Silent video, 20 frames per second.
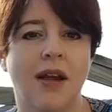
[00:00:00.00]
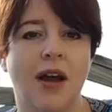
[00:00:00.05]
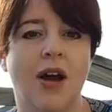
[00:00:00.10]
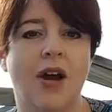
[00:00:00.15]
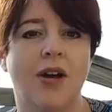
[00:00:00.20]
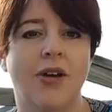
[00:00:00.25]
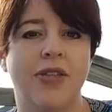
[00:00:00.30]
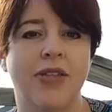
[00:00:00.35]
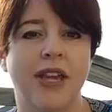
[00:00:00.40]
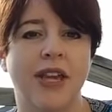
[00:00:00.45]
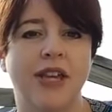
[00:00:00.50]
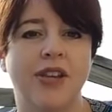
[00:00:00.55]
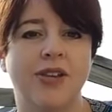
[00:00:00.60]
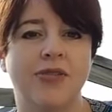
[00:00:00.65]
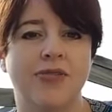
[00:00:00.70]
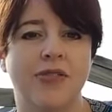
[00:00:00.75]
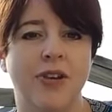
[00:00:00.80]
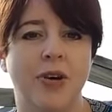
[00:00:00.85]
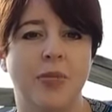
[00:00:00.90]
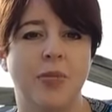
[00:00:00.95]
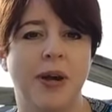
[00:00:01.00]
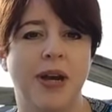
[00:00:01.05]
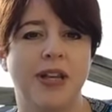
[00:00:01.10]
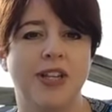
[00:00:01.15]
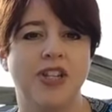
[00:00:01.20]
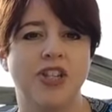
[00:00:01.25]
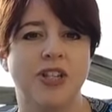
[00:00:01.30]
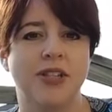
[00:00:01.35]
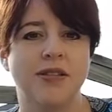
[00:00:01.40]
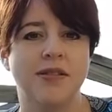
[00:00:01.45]
Oh, thank you for your
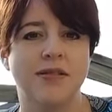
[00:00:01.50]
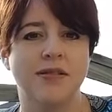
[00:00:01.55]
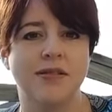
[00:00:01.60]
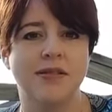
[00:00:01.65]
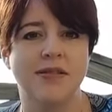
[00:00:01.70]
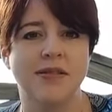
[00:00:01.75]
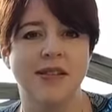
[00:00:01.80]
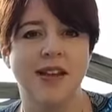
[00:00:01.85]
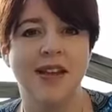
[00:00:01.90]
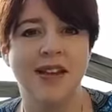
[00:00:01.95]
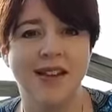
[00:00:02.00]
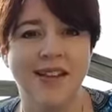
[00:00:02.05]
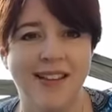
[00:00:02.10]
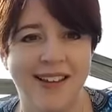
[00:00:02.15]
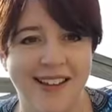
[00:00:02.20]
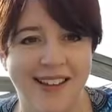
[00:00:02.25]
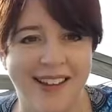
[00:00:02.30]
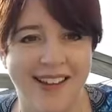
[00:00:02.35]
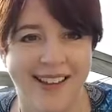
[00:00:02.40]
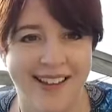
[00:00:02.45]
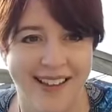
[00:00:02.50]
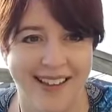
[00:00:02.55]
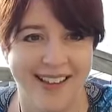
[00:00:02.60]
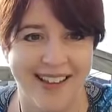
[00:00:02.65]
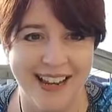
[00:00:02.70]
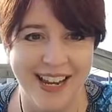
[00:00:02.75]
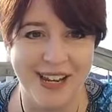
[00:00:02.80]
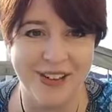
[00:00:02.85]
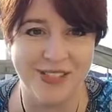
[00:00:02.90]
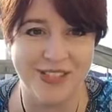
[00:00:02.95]
patience
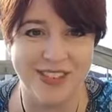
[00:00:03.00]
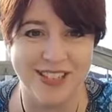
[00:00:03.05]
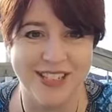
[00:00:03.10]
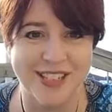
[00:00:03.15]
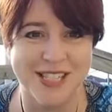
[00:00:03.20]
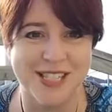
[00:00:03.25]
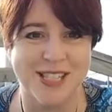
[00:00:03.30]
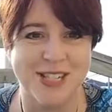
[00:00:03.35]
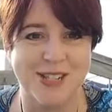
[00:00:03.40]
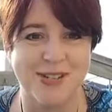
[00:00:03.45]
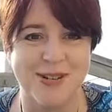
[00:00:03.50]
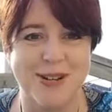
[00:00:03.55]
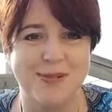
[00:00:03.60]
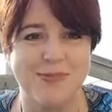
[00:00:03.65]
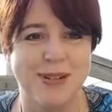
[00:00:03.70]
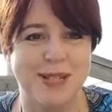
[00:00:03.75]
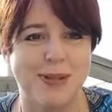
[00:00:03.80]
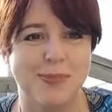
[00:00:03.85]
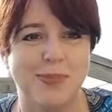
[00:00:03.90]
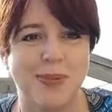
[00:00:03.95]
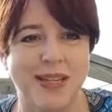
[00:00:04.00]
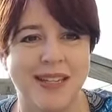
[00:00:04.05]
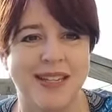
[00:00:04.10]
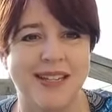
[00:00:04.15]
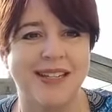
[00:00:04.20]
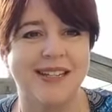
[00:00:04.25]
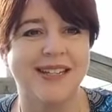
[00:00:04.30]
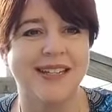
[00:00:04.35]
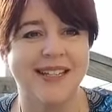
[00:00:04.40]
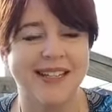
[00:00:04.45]
if this stream has
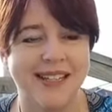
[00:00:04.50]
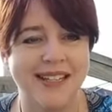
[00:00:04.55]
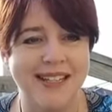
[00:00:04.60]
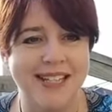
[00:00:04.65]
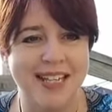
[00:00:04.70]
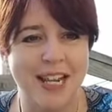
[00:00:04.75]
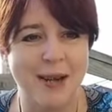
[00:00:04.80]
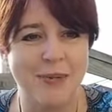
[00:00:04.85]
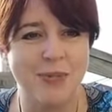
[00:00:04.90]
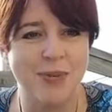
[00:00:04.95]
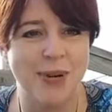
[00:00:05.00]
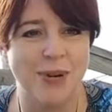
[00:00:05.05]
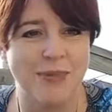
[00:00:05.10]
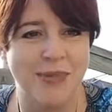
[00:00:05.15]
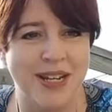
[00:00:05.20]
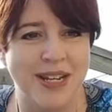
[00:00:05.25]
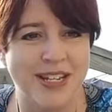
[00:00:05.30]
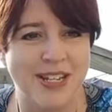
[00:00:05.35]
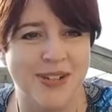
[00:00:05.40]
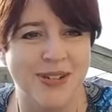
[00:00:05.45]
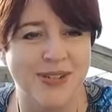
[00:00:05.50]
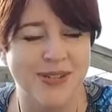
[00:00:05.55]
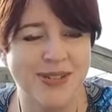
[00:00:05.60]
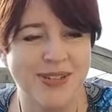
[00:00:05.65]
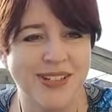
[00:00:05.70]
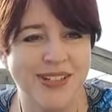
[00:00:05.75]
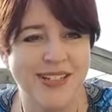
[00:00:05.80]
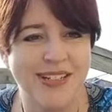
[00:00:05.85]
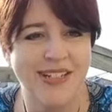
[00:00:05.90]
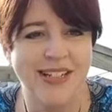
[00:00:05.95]
been temperamental.
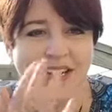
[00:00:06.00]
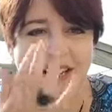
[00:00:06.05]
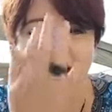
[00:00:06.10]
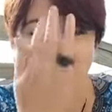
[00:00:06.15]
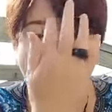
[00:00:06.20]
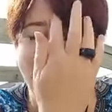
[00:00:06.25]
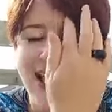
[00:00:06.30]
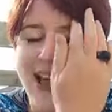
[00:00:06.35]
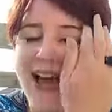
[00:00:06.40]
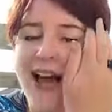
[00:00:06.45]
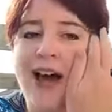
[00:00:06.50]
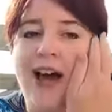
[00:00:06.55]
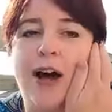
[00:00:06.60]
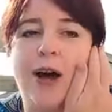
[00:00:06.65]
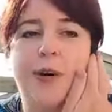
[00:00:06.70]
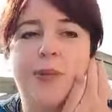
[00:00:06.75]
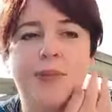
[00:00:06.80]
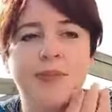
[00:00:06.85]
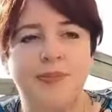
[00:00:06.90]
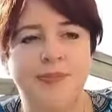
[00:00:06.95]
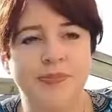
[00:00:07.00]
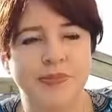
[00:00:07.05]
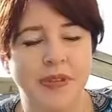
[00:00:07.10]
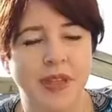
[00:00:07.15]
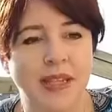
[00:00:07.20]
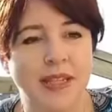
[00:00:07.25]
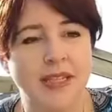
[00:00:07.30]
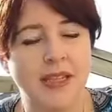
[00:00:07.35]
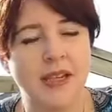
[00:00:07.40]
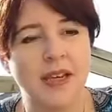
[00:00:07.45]

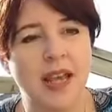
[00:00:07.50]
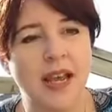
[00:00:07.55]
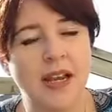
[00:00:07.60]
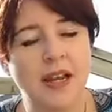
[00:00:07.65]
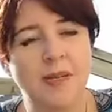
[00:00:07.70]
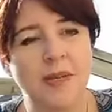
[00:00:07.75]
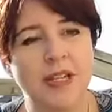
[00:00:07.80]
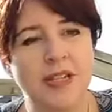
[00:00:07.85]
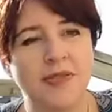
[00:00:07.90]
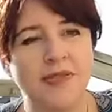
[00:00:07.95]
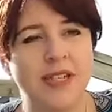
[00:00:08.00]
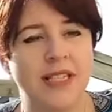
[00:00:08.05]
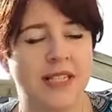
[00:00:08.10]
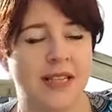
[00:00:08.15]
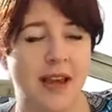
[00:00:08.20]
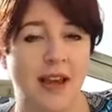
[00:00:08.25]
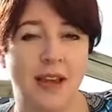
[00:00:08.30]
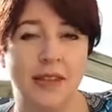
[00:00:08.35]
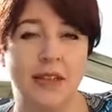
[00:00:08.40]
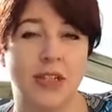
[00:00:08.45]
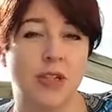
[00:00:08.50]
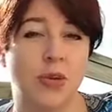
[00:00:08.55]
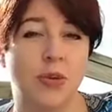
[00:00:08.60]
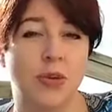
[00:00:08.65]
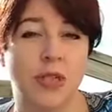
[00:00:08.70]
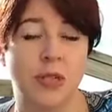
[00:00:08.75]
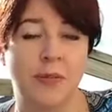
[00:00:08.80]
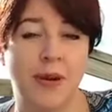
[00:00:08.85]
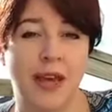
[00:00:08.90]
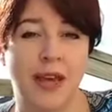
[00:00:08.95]
There's an element of this card that
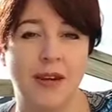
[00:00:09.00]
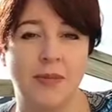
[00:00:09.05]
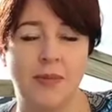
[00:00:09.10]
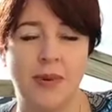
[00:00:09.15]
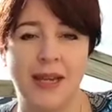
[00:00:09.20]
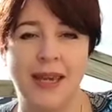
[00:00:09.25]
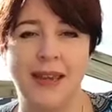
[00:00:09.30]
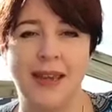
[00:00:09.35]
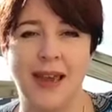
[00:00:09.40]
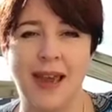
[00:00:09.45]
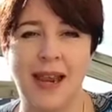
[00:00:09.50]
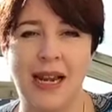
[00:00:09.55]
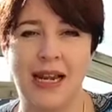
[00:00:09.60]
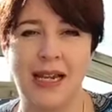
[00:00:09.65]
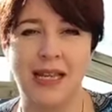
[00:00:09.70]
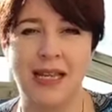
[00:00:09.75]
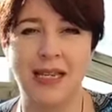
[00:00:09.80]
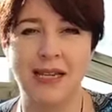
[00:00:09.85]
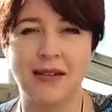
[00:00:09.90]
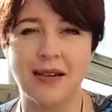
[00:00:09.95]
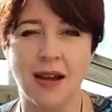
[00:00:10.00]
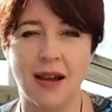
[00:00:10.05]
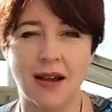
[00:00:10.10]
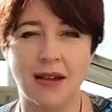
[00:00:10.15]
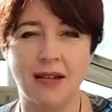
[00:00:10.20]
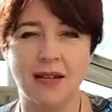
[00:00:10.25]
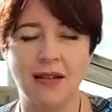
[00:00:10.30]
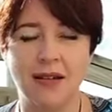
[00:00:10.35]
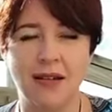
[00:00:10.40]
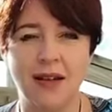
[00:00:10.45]
talks about being a
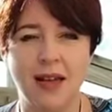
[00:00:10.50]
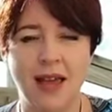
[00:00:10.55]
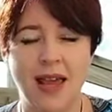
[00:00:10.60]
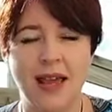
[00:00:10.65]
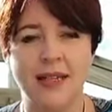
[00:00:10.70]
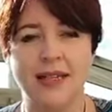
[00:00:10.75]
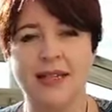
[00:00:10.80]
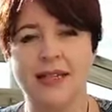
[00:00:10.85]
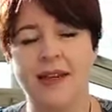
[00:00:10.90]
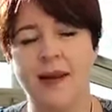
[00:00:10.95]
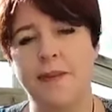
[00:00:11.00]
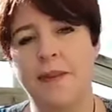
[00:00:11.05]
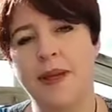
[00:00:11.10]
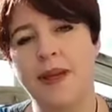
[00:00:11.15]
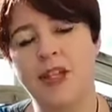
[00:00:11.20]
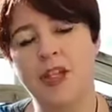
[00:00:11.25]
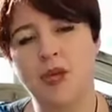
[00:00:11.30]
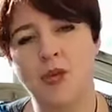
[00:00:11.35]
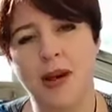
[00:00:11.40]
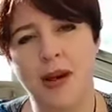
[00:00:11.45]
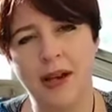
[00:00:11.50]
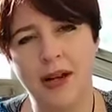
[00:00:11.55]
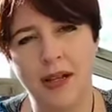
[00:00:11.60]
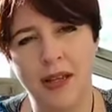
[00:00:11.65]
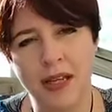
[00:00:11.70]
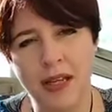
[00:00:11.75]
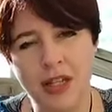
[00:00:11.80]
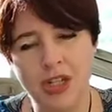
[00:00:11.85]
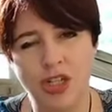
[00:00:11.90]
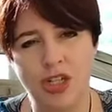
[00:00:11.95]
leader and stepping into our
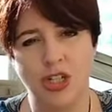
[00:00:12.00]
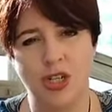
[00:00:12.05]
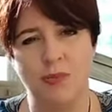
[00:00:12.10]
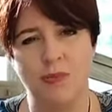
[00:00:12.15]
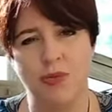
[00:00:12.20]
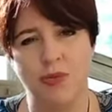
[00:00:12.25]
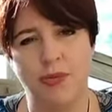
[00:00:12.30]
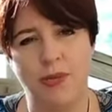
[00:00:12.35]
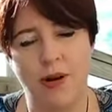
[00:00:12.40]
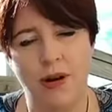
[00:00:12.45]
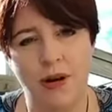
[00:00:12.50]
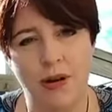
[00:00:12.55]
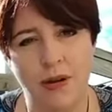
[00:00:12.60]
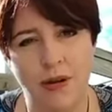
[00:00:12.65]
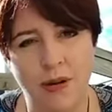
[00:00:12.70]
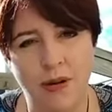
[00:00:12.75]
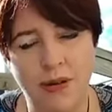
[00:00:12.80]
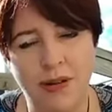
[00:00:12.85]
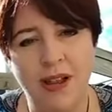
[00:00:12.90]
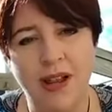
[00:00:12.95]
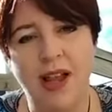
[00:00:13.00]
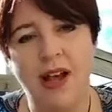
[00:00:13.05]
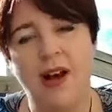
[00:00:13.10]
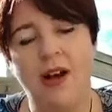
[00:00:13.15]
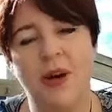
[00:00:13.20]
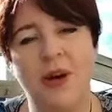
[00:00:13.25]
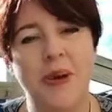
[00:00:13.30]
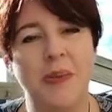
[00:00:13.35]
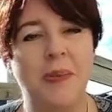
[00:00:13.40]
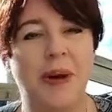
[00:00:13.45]
leadership role
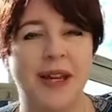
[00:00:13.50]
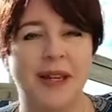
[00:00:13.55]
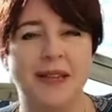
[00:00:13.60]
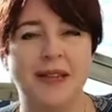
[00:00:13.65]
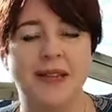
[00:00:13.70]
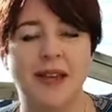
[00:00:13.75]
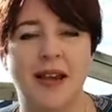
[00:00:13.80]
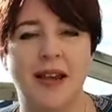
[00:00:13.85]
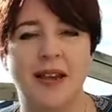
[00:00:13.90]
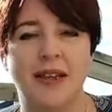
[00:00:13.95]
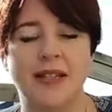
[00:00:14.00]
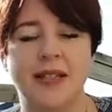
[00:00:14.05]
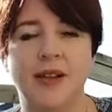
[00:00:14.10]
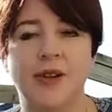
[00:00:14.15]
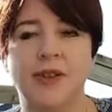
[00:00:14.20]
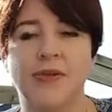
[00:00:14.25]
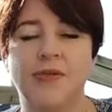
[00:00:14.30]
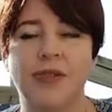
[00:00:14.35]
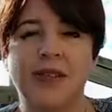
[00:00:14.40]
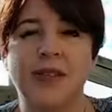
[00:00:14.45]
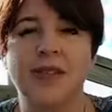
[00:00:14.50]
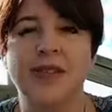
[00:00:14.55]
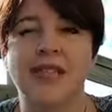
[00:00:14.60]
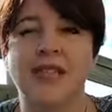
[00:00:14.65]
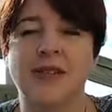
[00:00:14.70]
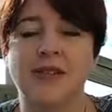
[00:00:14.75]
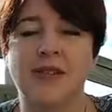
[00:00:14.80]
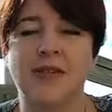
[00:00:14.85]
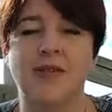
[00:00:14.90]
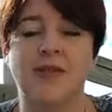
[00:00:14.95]
on Monday. So for
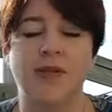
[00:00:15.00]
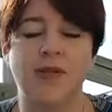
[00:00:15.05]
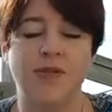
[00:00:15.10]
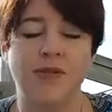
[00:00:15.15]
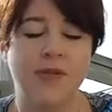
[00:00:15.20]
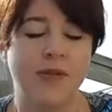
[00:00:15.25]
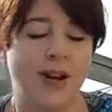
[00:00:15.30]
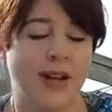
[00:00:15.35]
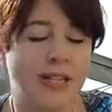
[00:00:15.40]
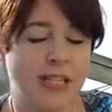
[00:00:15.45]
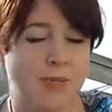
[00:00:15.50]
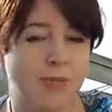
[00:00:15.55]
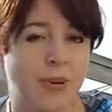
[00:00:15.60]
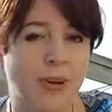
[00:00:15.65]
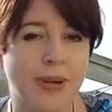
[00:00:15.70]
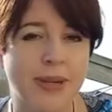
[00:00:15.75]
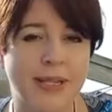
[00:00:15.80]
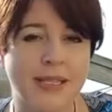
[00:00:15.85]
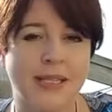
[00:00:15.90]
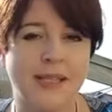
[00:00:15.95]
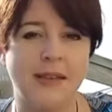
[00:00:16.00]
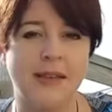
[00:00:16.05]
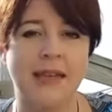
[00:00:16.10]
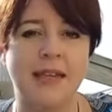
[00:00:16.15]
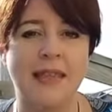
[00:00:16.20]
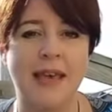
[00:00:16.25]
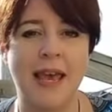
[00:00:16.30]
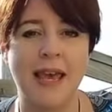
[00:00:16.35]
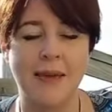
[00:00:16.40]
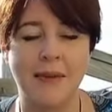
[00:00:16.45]
this, for us personally,
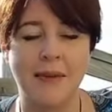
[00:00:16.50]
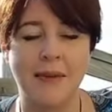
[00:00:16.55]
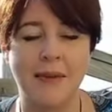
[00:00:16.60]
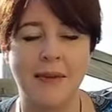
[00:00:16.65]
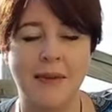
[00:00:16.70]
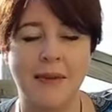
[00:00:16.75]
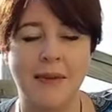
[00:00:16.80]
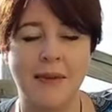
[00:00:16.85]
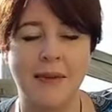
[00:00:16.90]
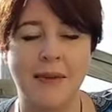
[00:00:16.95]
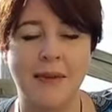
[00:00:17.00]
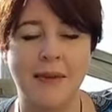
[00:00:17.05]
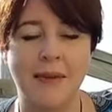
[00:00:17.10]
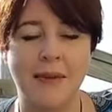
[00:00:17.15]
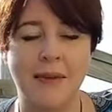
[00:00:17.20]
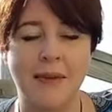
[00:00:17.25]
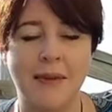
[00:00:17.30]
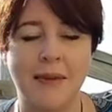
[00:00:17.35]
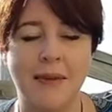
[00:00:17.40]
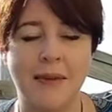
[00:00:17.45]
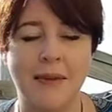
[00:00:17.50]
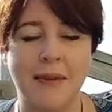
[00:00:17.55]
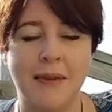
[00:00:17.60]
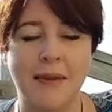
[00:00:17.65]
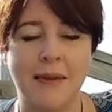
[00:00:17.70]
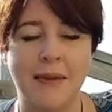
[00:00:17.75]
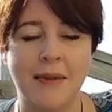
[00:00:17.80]
that may mean